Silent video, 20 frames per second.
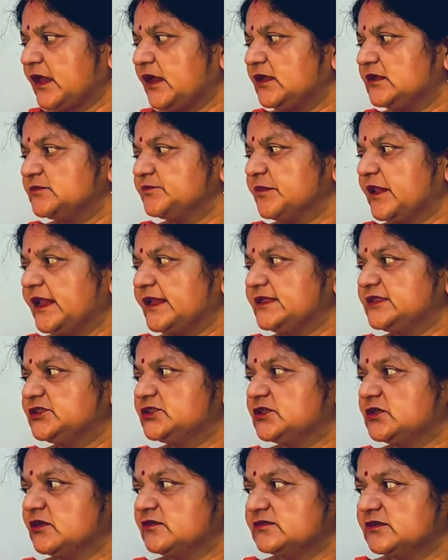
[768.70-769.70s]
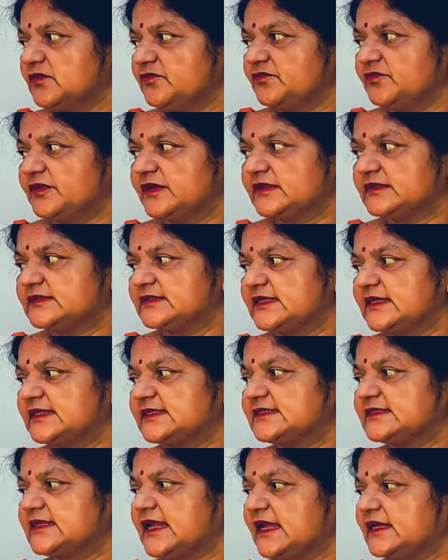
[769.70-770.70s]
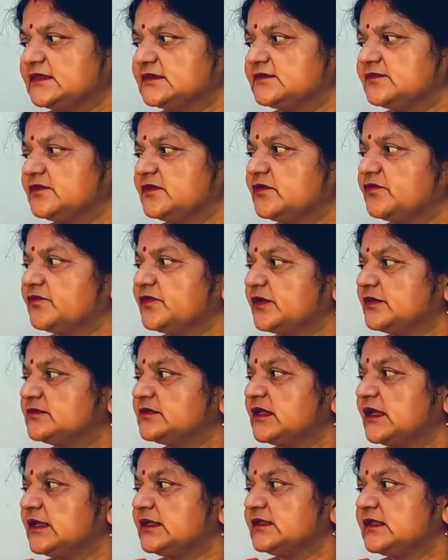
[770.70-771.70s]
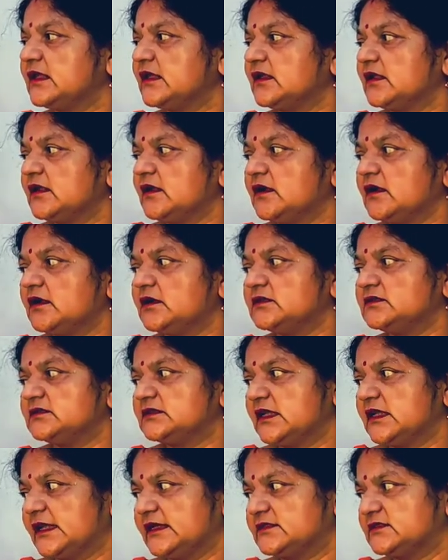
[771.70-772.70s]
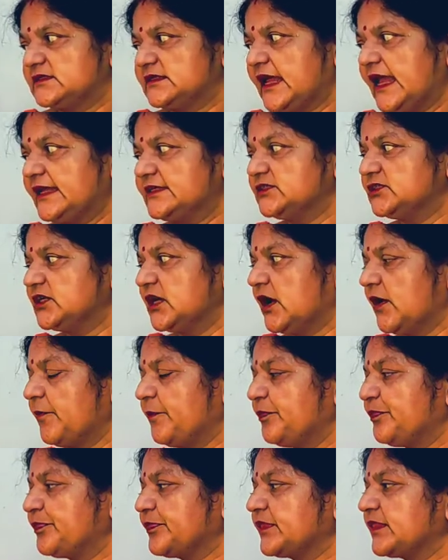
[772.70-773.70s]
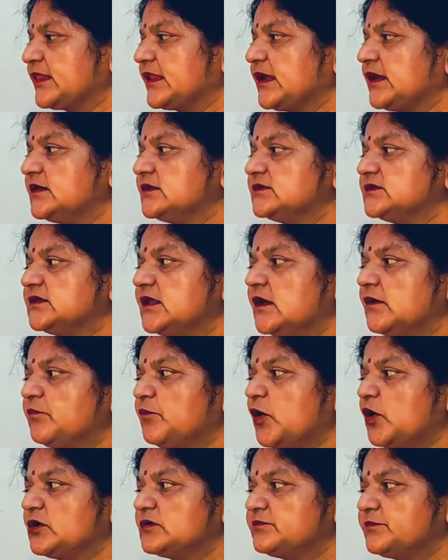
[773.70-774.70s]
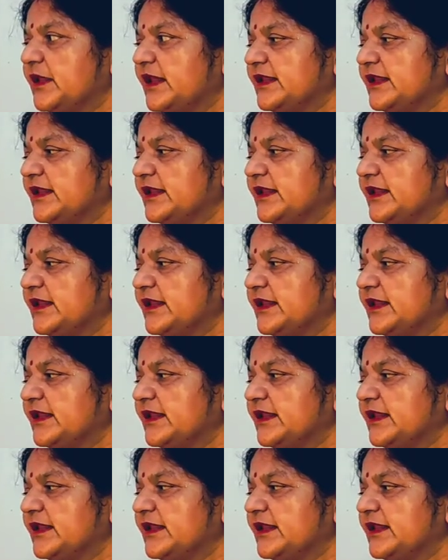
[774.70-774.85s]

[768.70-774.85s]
Now the explanation of the sixth stanza. In this stanza, the